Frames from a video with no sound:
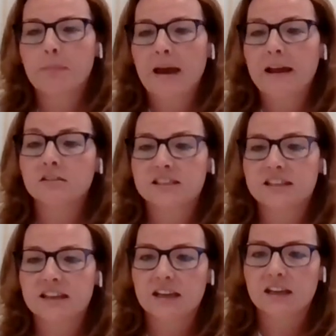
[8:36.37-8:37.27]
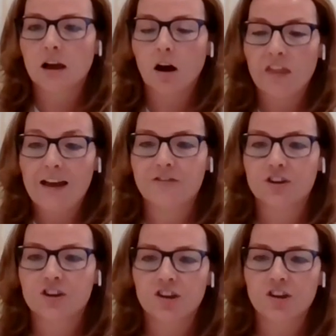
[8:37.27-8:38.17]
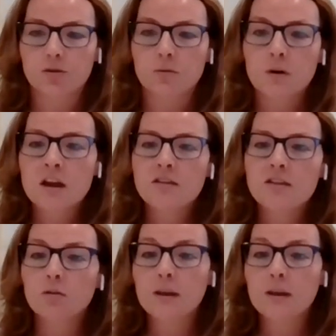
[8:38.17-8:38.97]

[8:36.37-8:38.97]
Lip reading: there's no penalty on that for you.